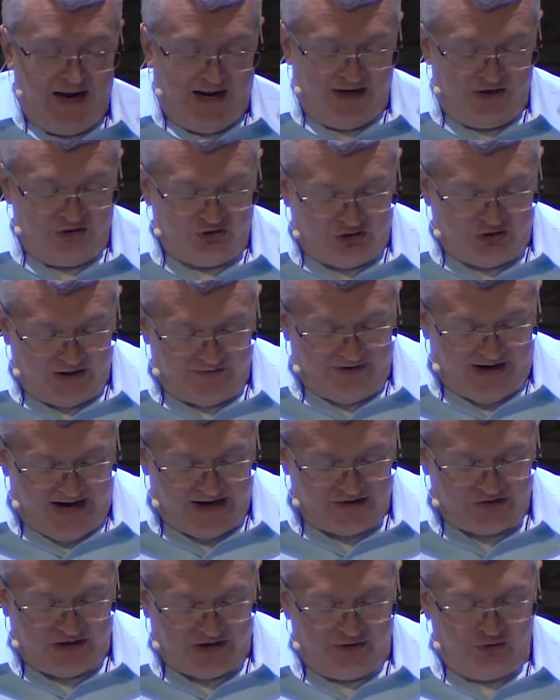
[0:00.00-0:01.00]
And instead of
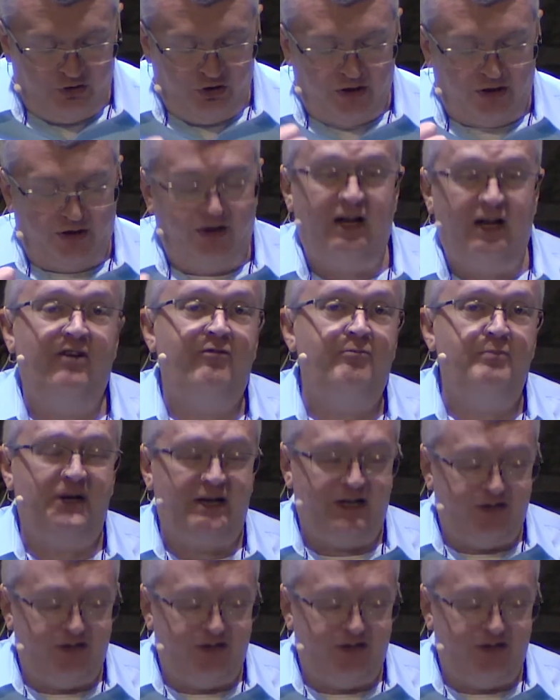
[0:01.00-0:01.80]
asking, do you love me?